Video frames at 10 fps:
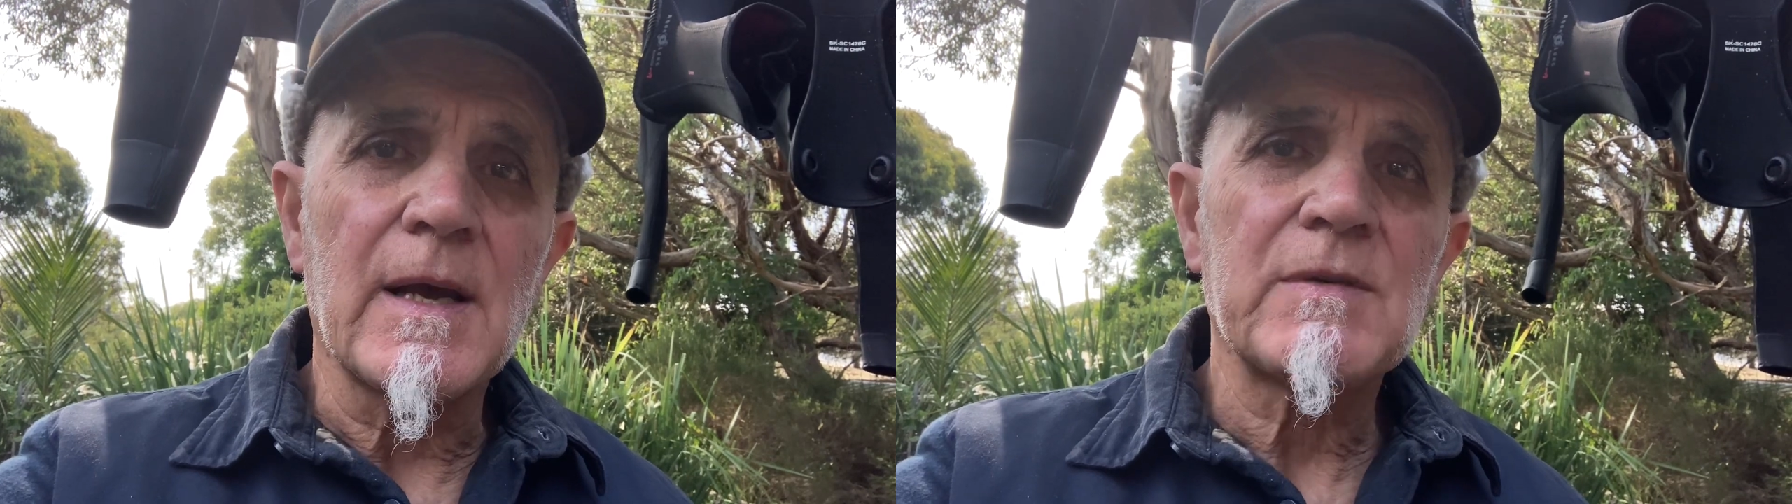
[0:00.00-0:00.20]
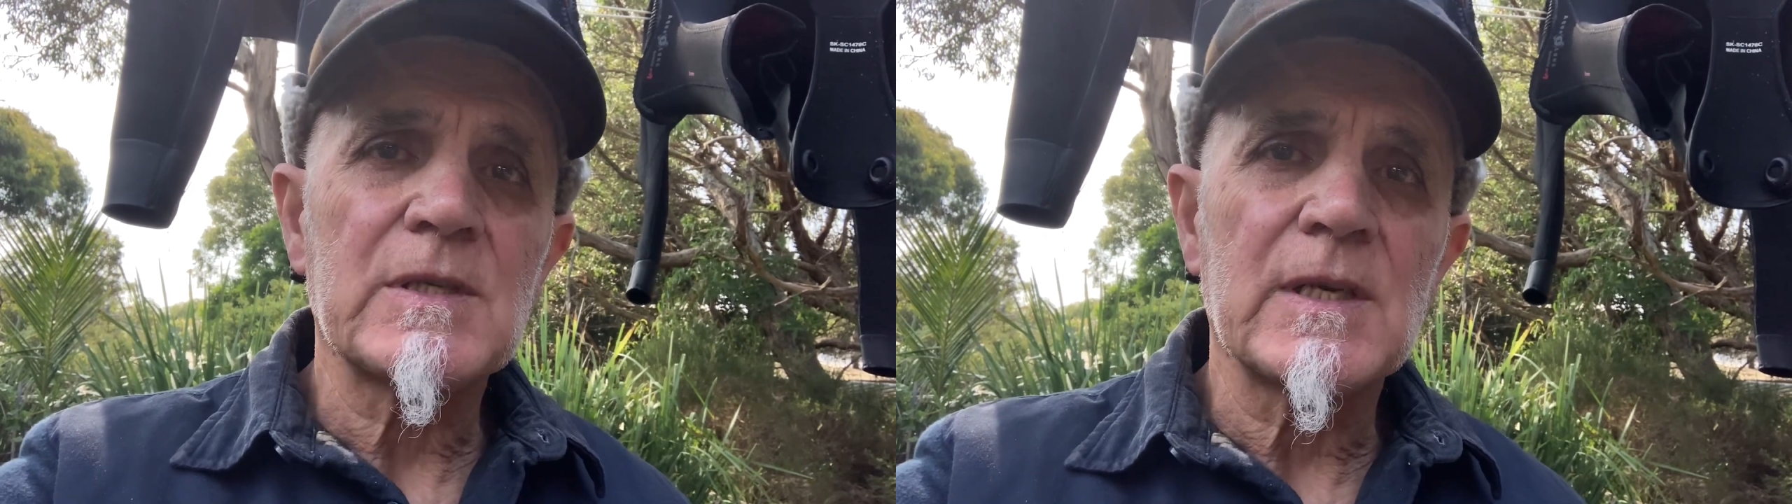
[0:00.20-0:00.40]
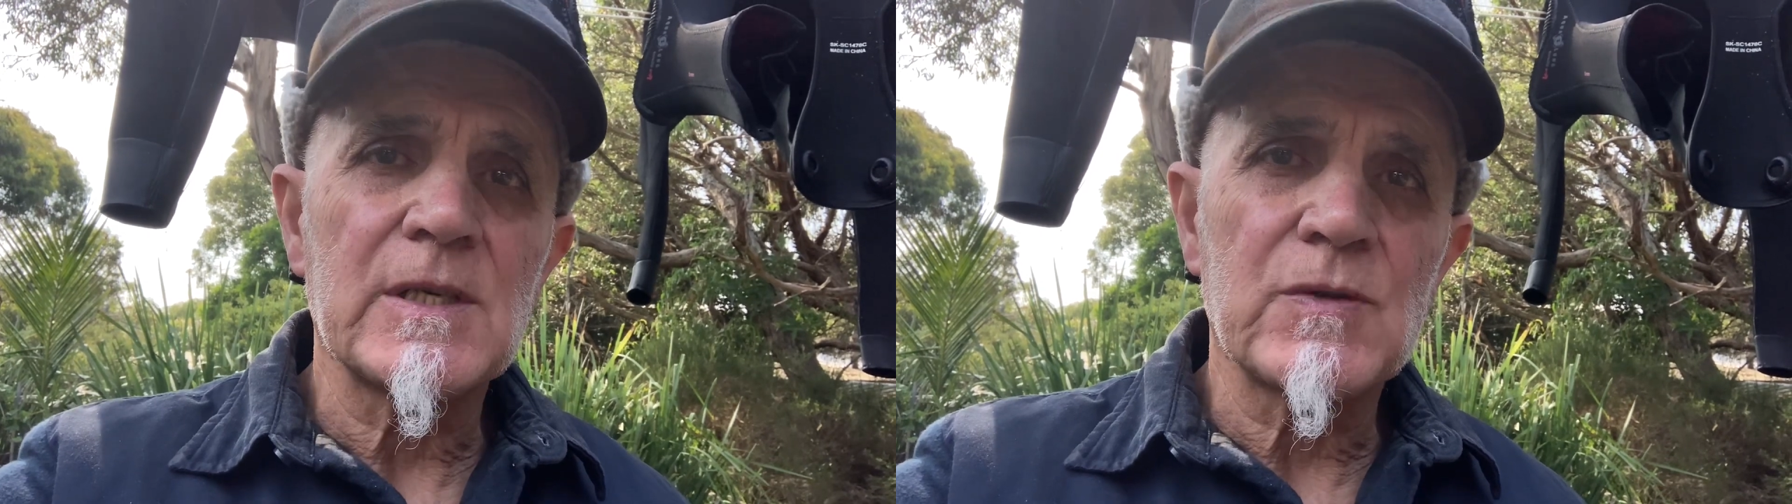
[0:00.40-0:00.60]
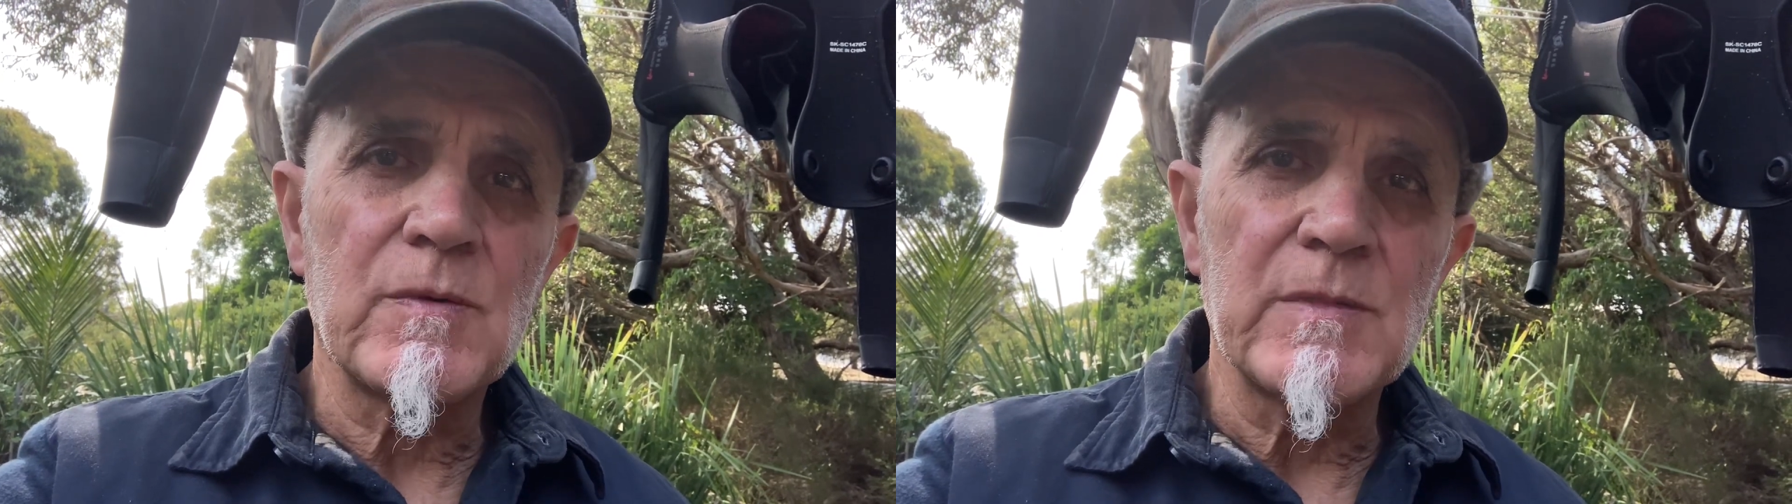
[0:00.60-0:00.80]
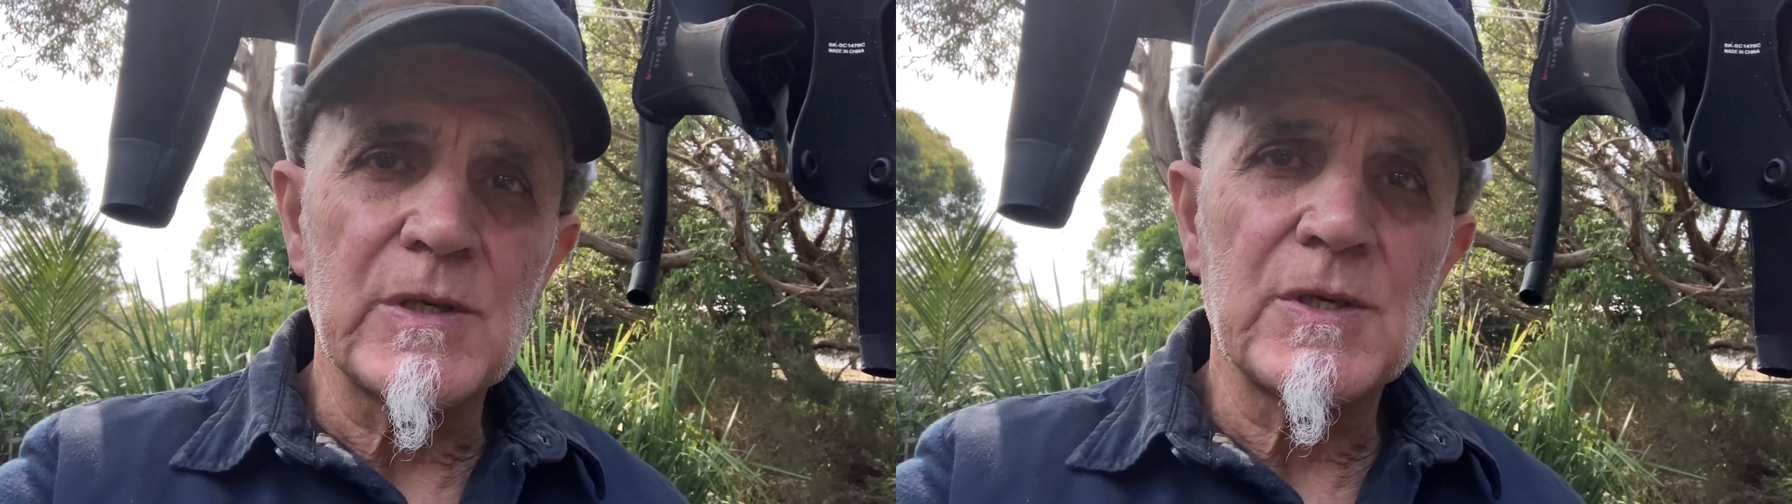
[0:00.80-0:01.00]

have to start swimming